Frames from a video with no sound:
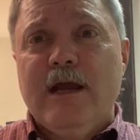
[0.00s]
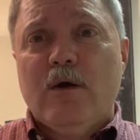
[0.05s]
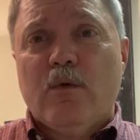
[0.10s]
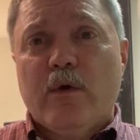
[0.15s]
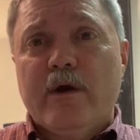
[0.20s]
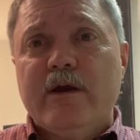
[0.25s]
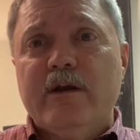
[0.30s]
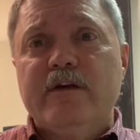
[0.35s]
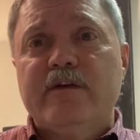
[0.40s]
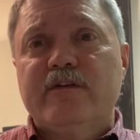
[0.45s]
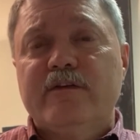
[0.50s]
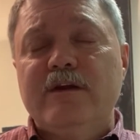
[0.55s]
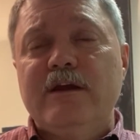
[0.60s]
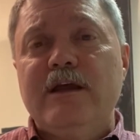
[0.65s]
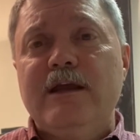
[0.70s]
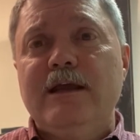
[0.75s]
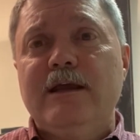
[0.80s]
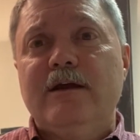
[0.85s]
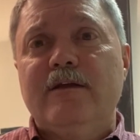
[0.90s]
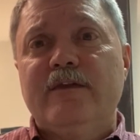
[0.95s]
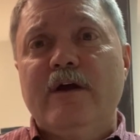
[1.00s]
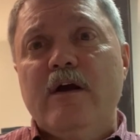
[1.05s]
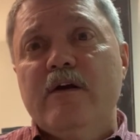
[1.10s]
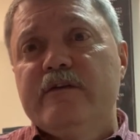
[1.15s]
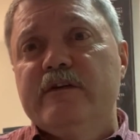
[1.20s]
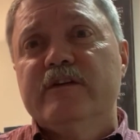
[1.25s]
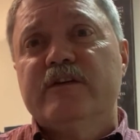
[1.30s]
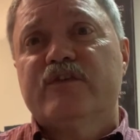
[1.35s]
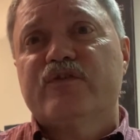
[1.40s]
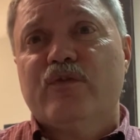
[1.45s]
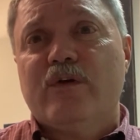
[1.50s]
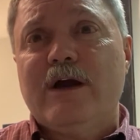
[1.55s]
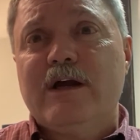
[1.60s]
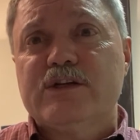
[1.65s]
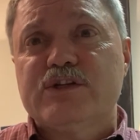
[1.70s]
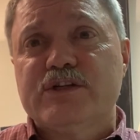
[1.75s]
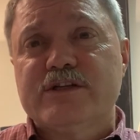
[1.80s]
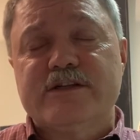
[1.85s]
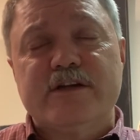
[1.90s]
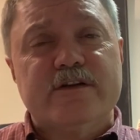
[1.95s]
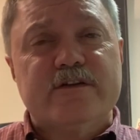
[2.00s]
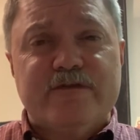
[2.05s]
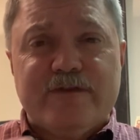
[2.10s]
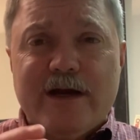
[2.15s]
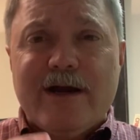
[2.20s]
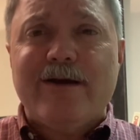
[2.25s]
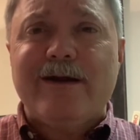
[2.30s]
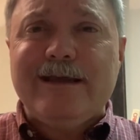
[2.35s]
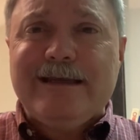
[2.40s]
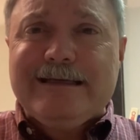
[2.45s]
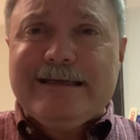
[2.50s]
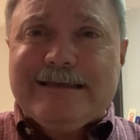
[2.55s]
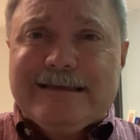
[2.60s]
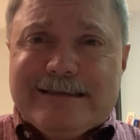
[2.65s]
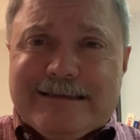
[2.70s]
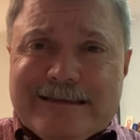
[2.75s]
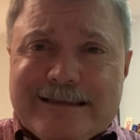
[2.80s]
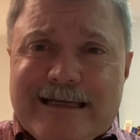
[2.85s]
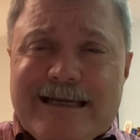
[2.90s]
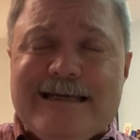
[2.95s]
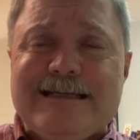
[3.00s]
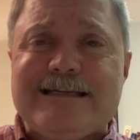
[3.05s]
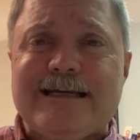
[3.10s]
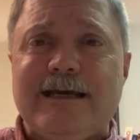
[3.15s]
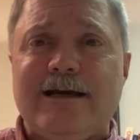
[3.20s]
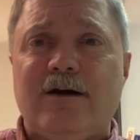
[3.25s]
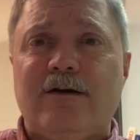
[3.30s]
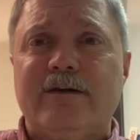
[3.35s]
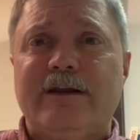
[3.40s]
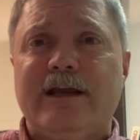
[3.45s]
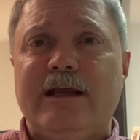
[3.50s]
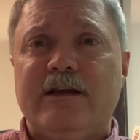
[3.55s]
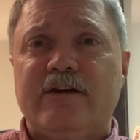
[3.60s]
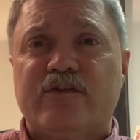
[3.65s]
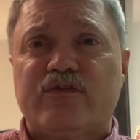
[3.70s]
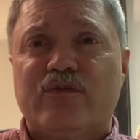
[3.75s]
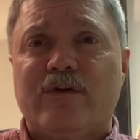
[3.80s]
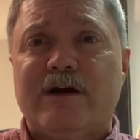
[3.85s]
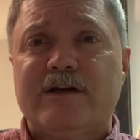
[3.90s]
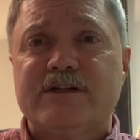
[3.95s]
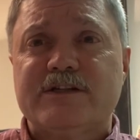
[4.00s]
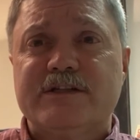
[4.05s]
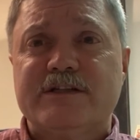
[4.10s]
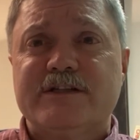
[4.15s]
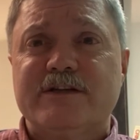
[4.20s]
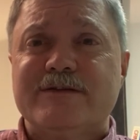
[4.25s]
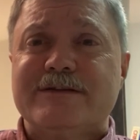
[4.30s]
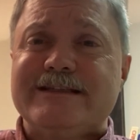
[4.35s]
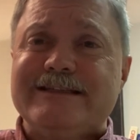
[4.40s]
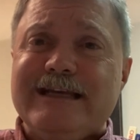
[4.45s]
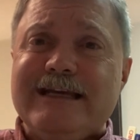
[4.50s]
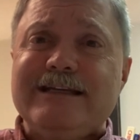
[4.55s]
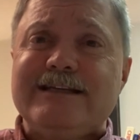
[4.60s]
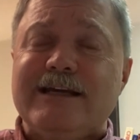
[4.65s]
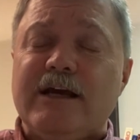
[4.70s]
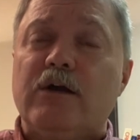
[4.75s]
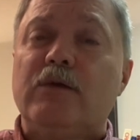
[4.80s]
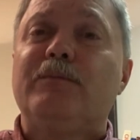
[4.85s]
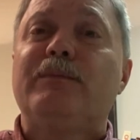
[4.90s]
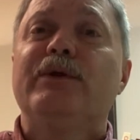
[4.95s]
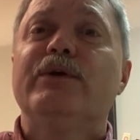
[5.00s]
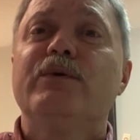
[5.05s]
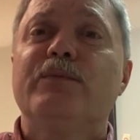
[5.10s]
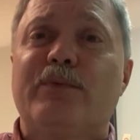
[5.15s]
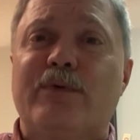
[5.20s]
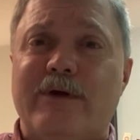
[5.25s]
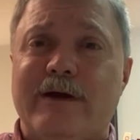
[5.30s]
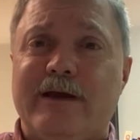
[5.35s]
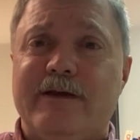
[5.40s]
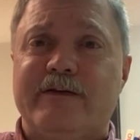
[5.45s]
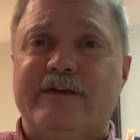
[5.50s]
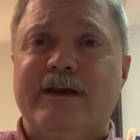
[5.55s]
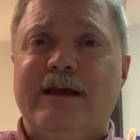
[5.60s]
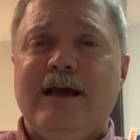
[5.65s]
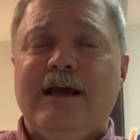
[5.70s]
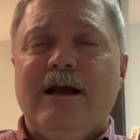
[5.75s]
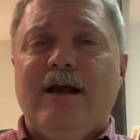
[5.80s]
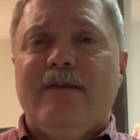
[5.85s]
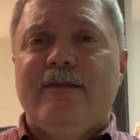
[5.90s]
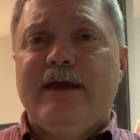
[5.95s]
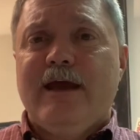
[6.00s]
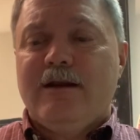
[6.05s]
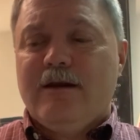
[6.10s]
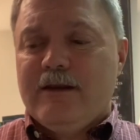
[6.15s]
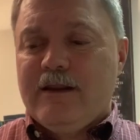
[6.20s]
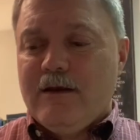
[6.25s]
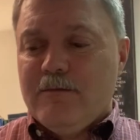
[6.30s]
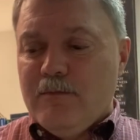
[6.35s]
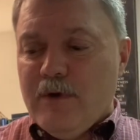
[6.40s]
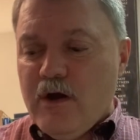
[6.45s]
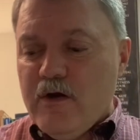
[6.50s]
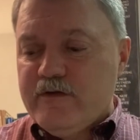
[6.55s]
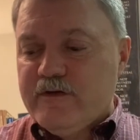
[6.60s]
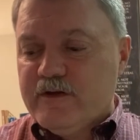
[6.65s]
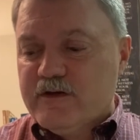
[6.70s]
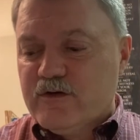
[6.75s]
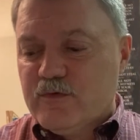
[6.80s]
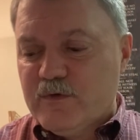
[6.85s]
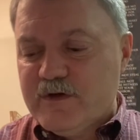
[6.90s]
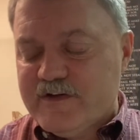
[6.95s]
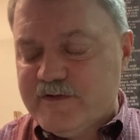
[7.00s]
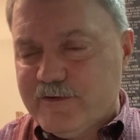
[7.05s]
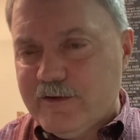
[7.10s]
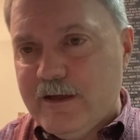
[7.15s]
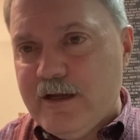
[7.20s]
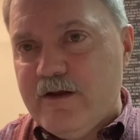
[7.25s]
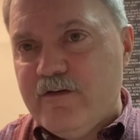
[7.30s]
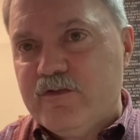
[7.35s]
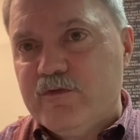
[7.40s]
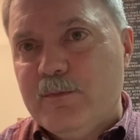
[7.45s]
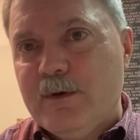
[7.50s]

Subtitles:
We're going to see those instructions, those very detailed instructions, those detailed blueprints that Moses receives.